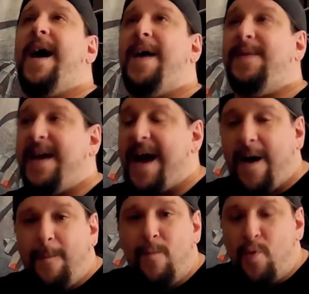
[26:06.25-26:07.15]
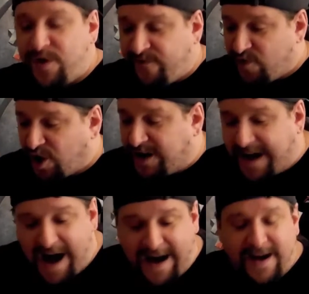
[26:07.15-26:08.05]
And the album was
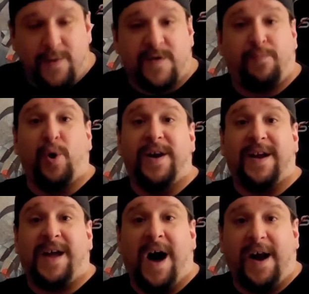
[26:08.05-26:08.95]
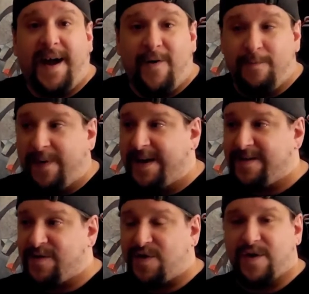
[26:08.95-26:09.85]
forgotten. It was put in cutout
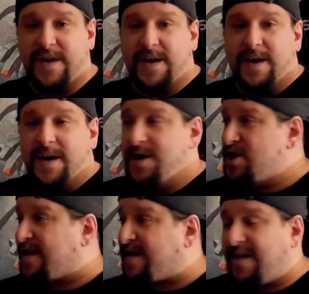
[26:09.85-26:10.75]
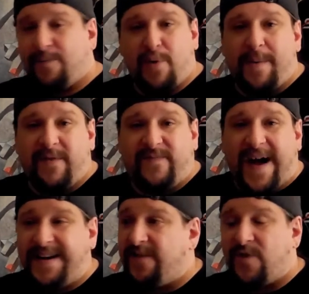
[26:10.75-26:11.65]
bins. You can still probably
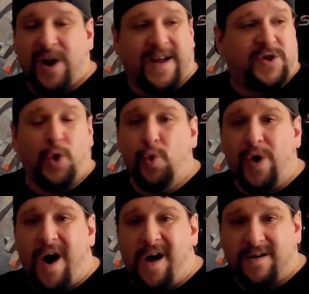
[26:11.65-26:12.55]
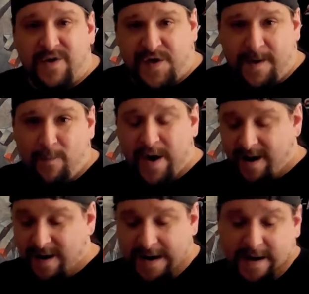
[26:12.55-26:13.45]
find it for like $2
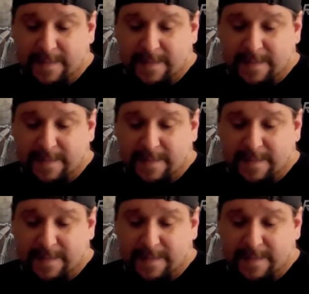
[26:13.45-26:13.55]
somewhere.